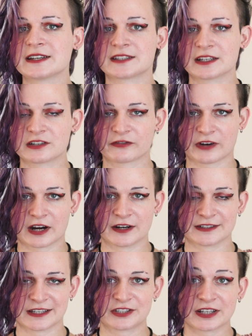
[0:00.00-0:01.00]

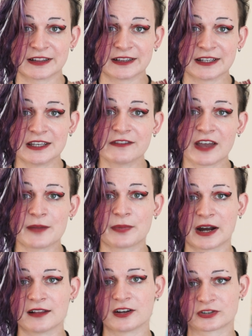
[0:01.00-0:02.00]
identifiers is to leave a
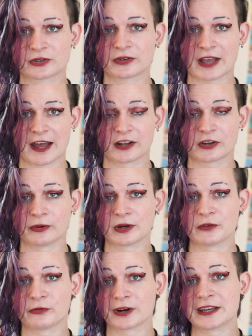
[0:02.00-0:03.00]
biological
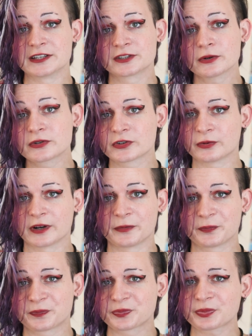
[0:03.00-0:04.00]
category for a social
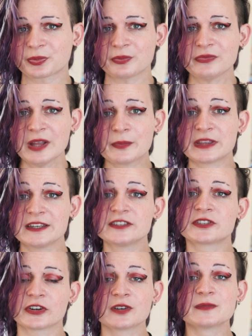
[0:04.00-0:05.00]
one. But these
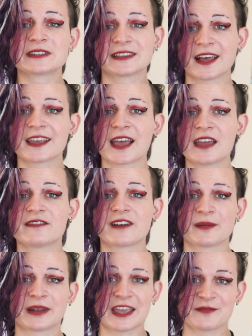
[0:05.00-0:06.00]
terms, like
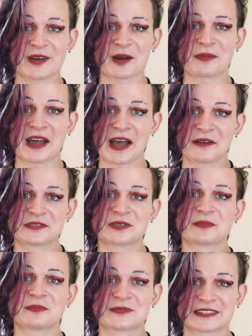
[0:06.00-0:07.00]
AFAB and AMAB, have
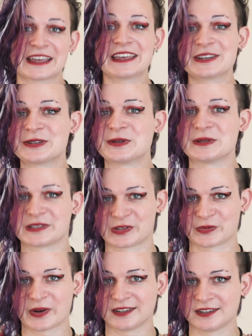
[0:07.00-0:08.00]
some slight issues
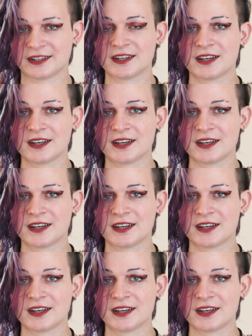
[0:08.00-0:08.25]
as well.